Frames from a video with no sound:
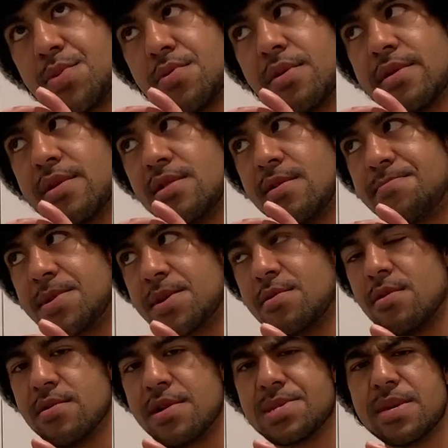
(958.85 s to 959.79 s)
really
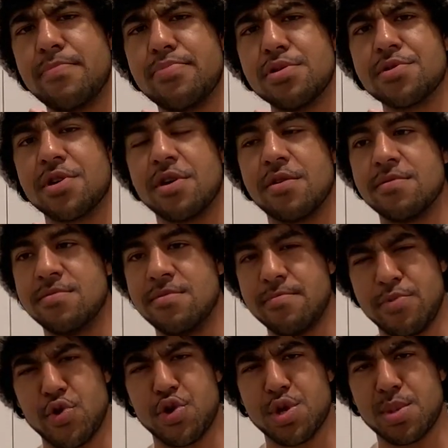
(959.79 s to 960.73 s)
elliptical? Let's say Pluto,
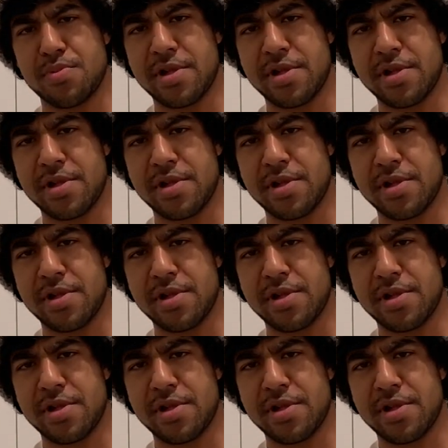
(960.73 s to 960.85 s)
because there's a